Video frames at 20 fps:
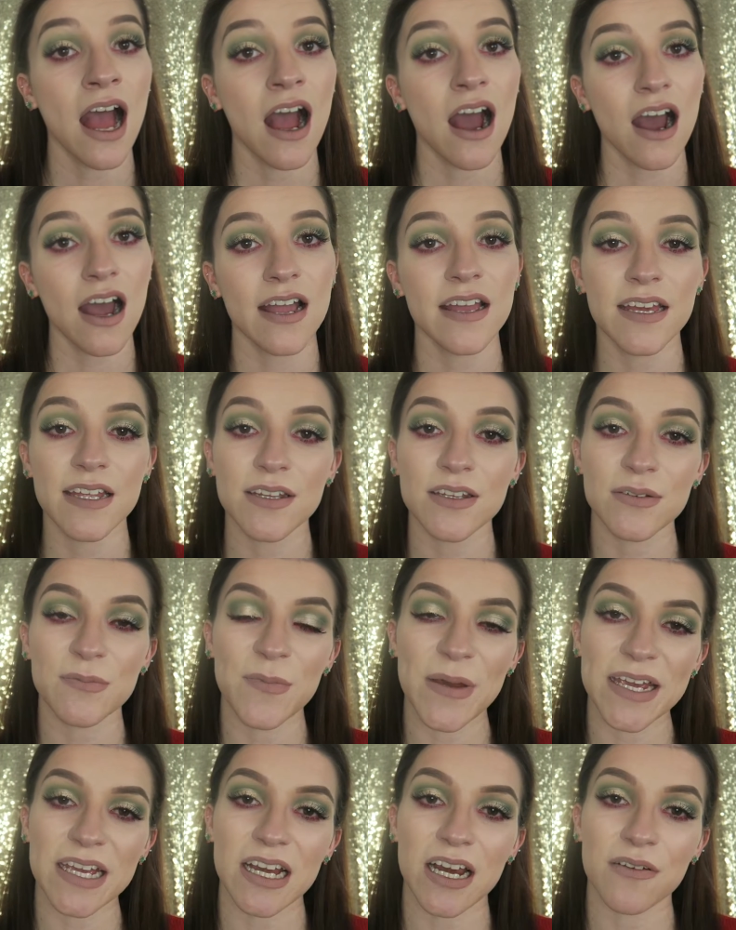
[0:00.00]
high-end
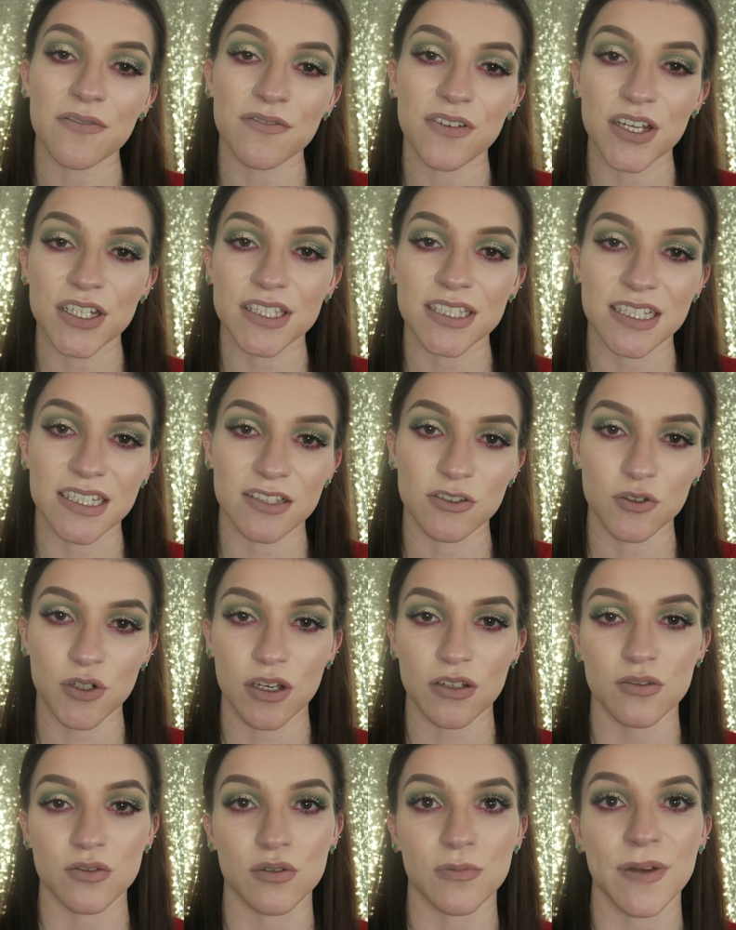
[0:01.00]
makeup versus
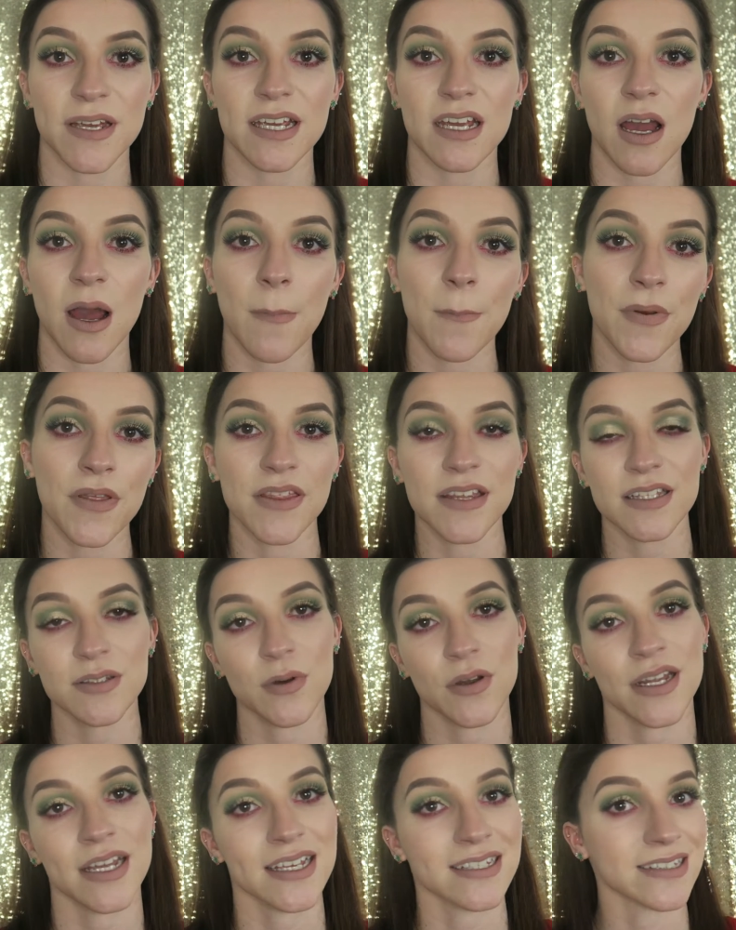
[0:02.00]
drugstore makeup, but this
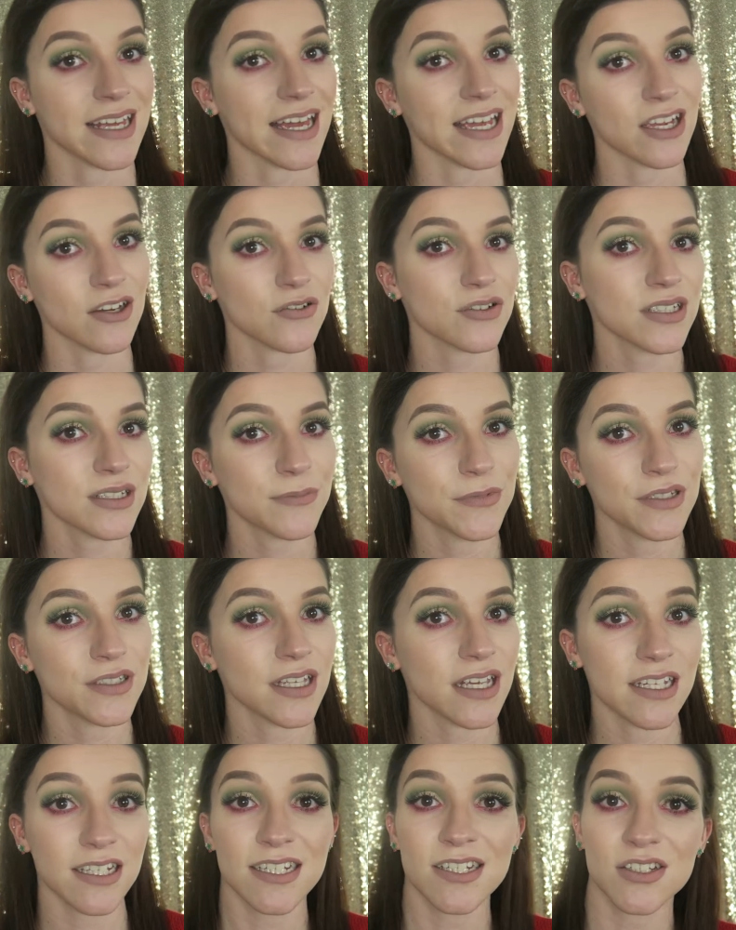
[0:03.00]
one is a
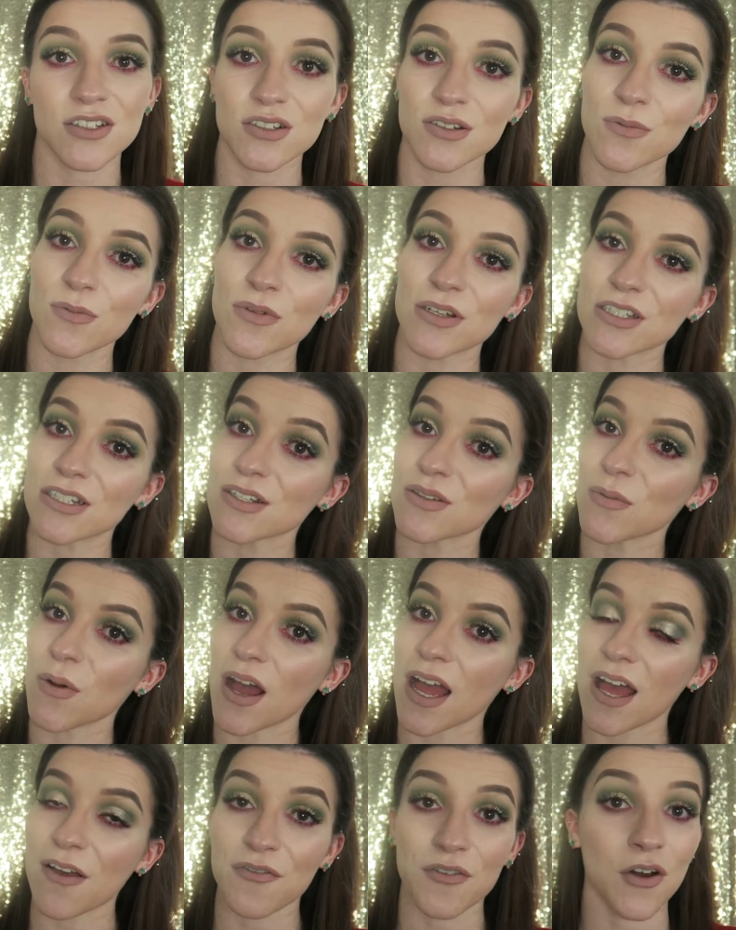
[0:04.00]
Christmas edition, which is
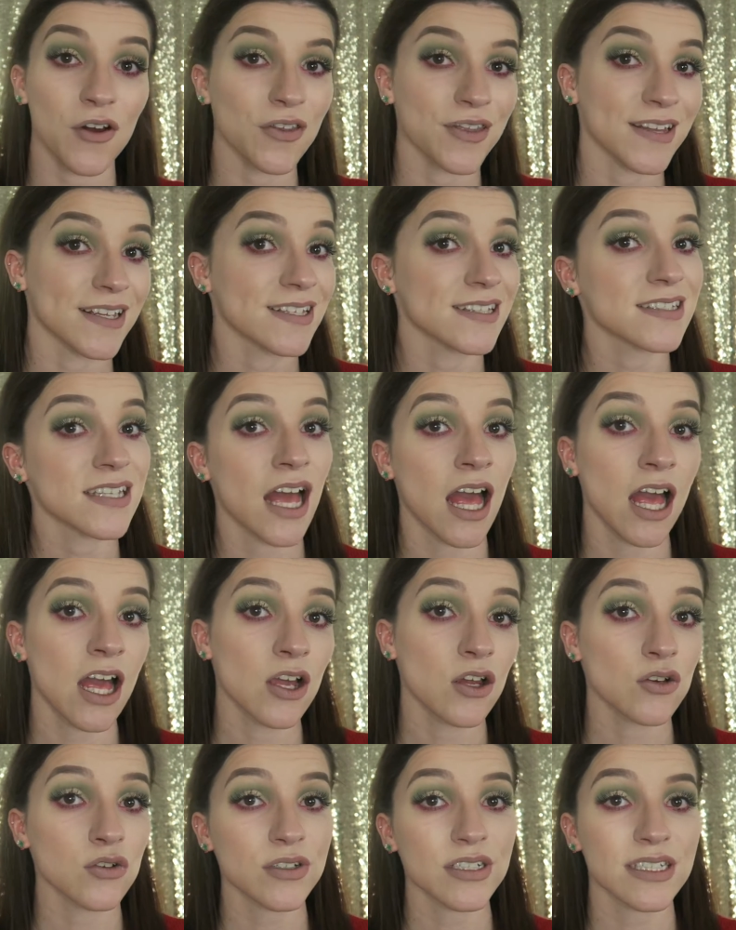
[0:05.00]
why I've got this
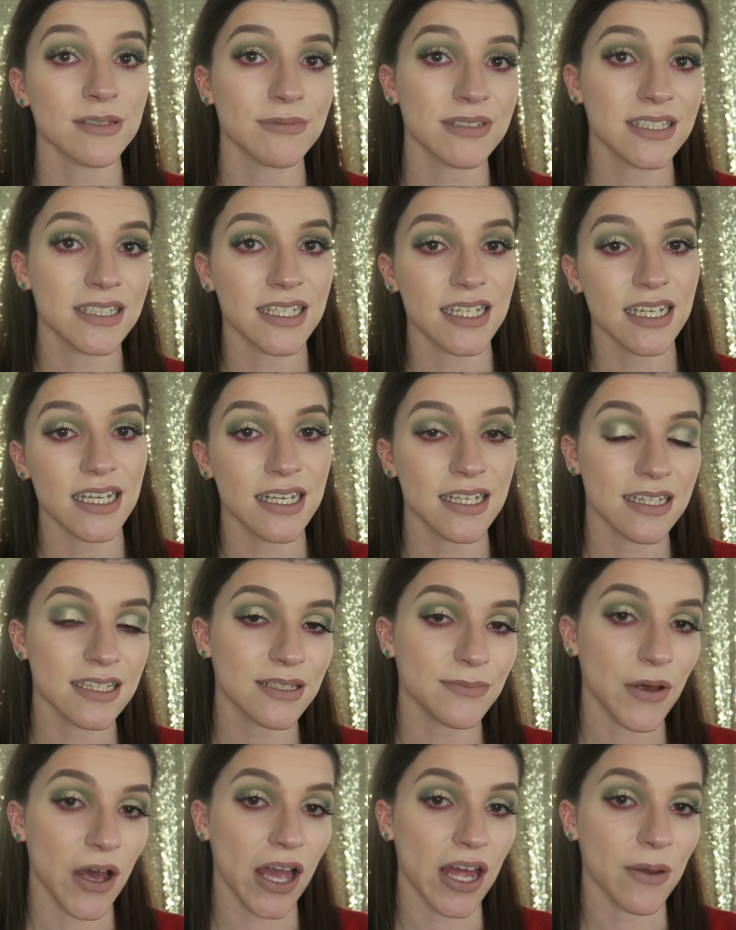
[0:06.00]
Christmassy
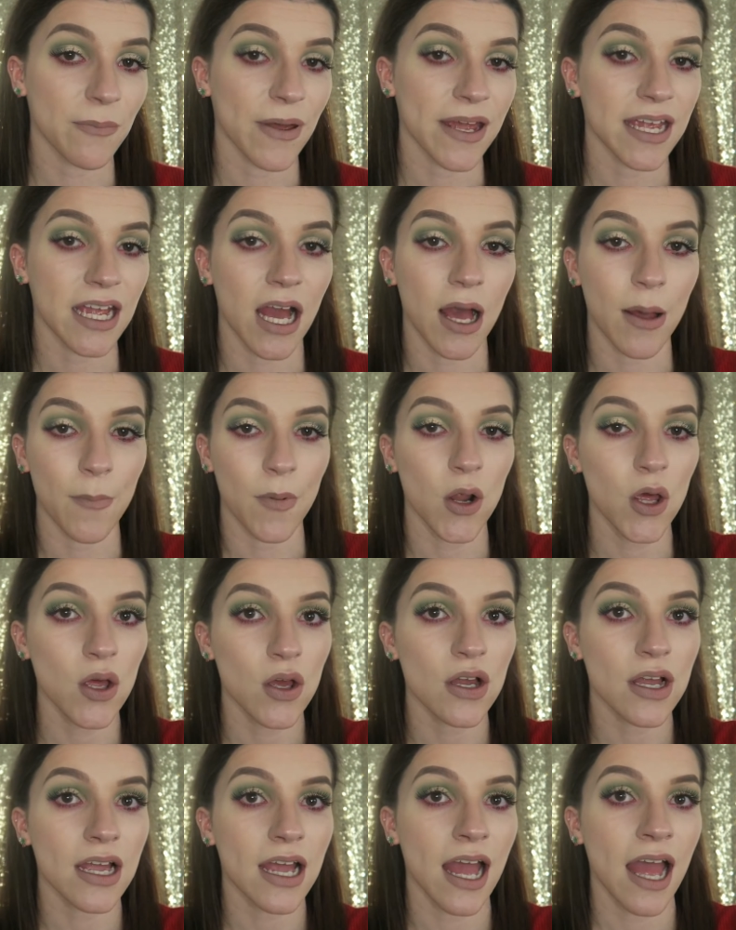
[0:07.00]
inspired makeup
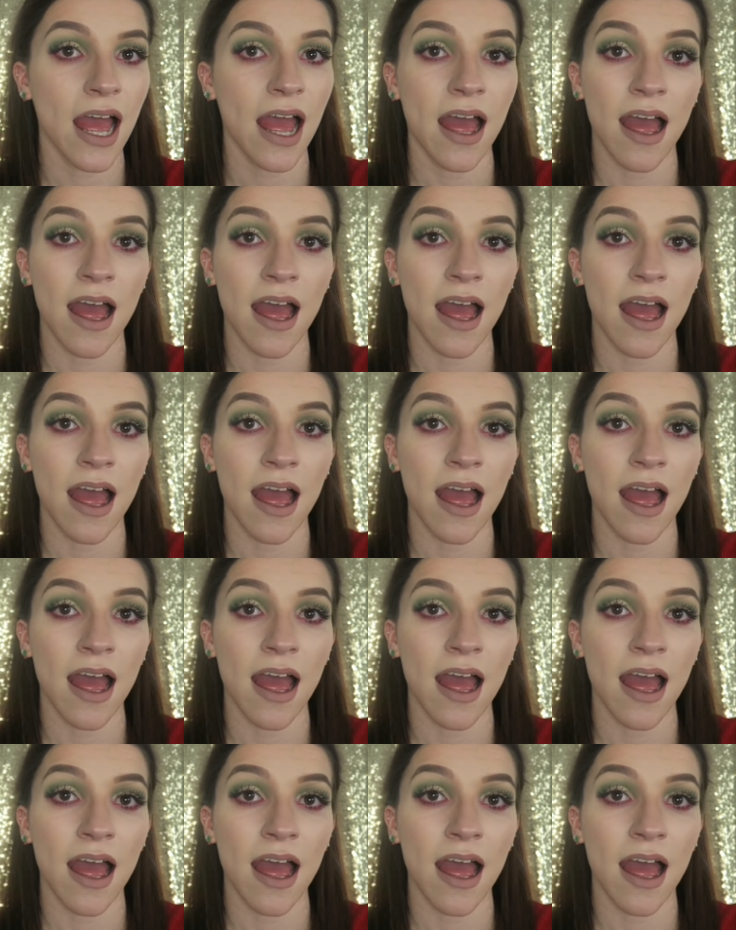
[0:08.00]
look.